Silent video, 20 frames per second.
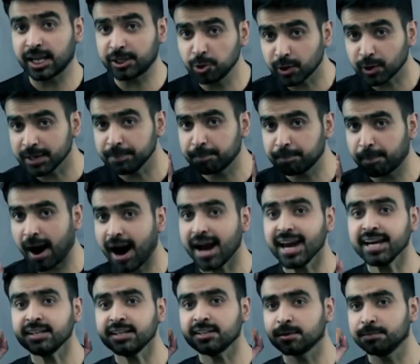you can
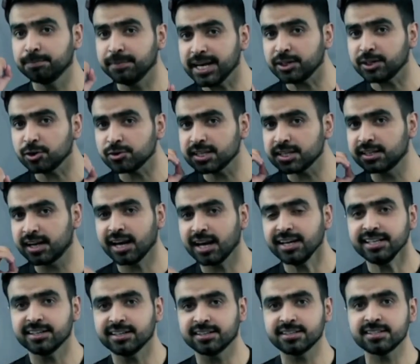buy tomatoes and
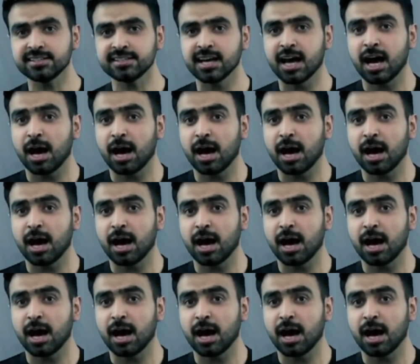onions,